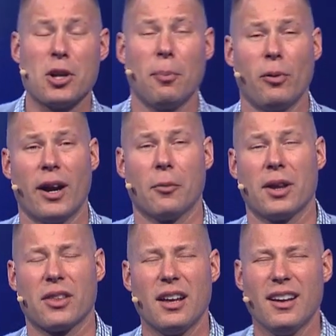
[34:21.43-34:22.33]
your prayer with,
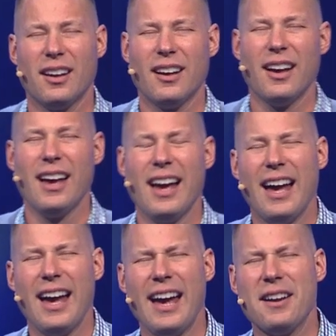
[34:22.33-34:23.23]

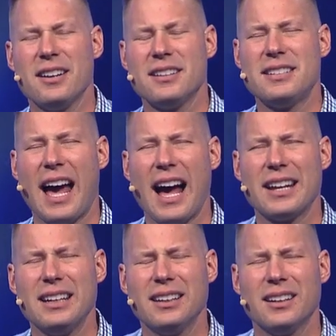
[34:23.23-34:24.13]
hey,
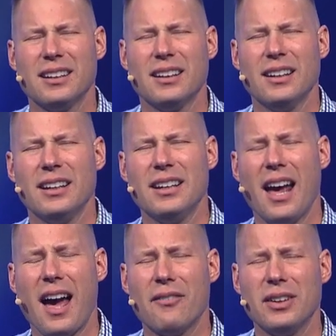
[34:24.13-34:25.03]
Daddy in
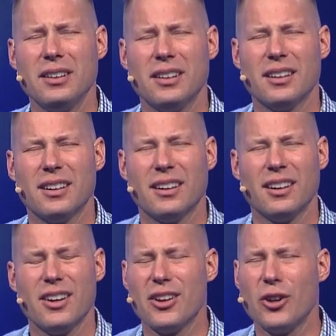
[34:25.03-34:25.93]

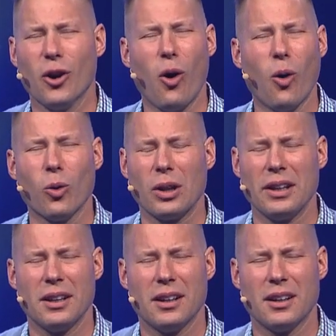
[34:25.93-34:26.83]
heaven, you're
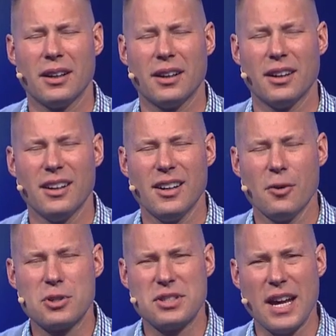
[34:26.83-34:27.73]
holy.
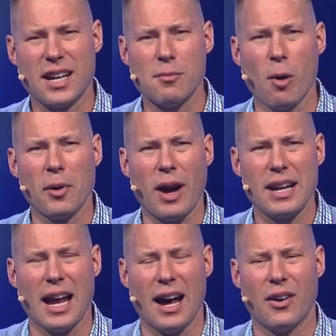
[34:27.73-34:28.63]
Would you take a moment right
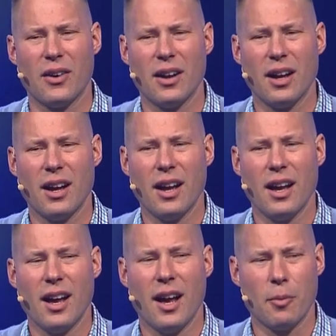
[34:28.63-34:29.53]
now
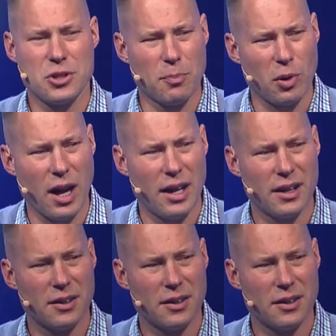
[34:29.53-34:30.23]
and would you pray?